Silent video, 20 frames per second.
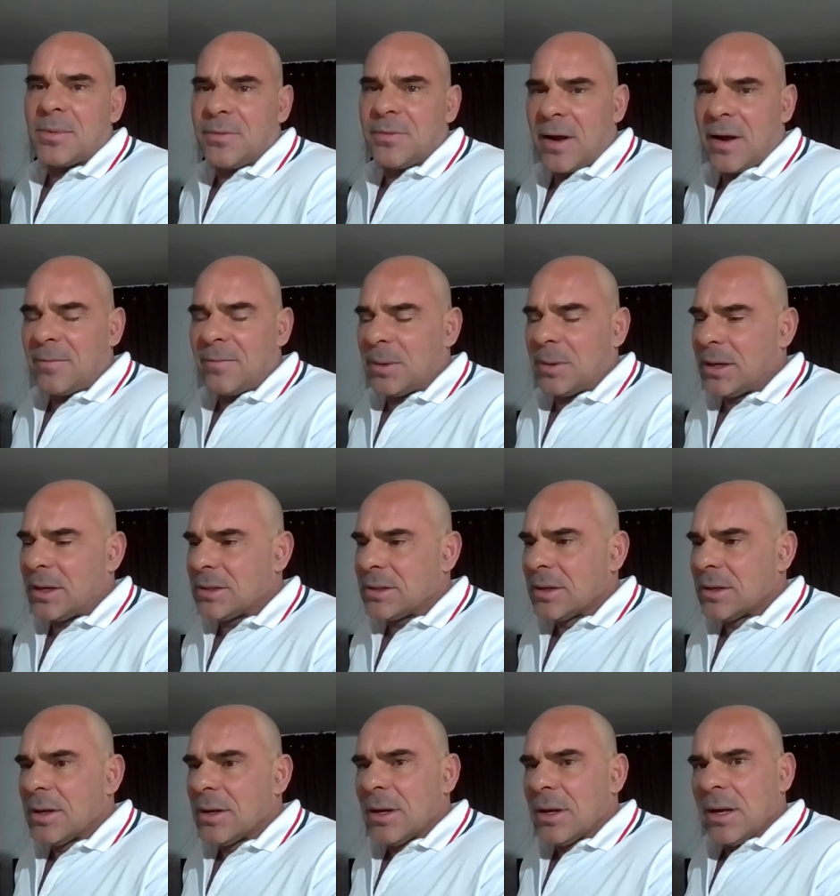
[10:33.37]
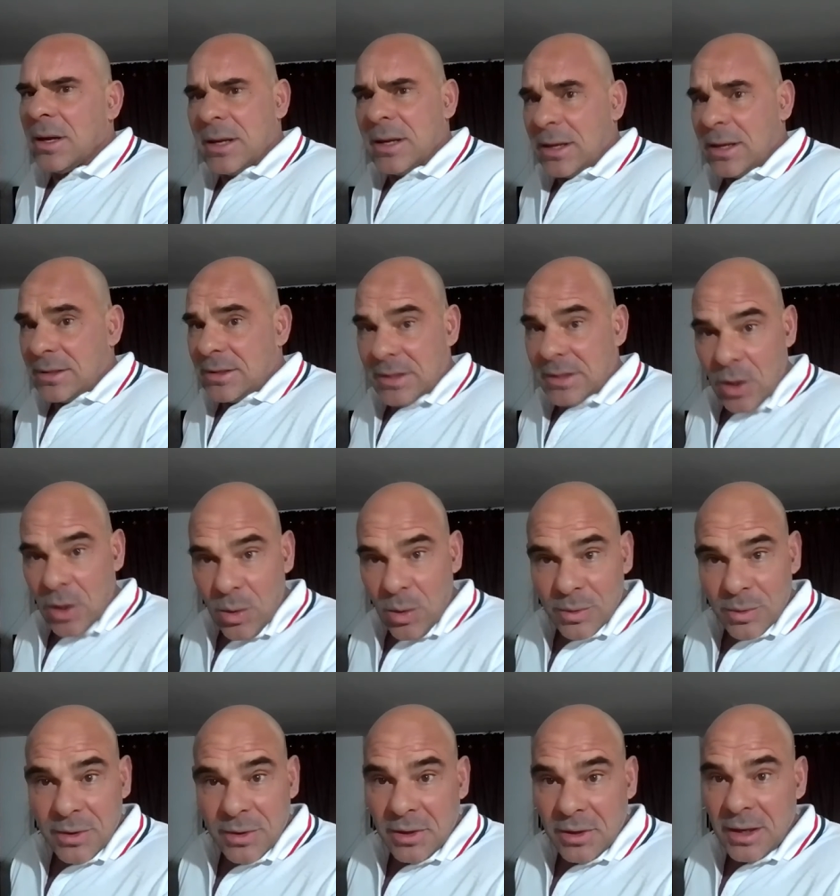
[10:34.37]
5 plates, it's the
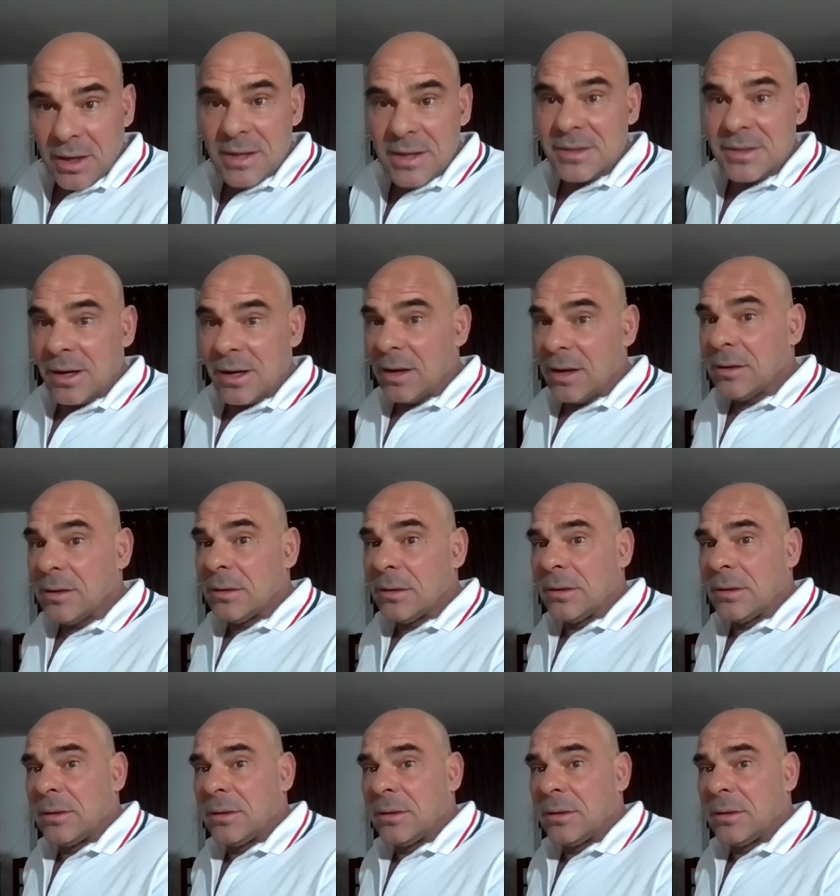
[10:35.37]
only thing he's done?